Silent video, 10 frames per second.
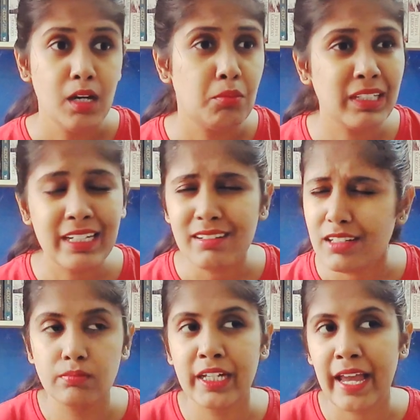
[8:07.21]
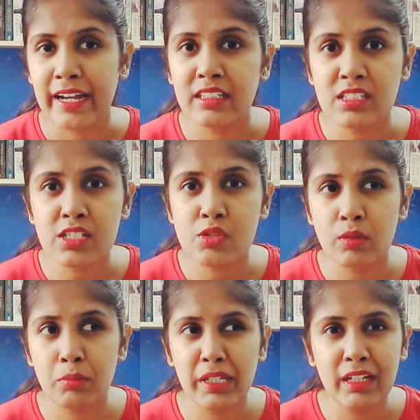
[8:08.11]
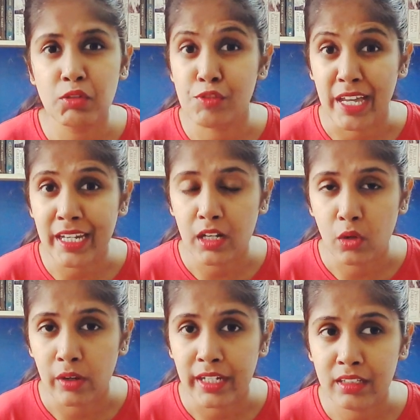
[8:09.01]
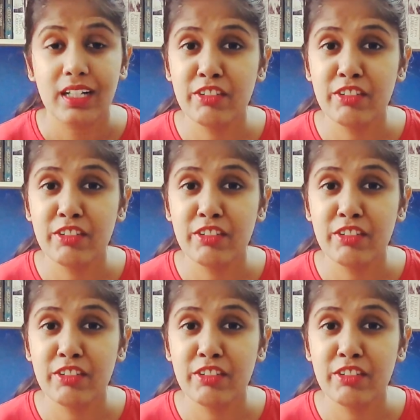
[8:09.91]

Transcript: But then the characters were being very annoying.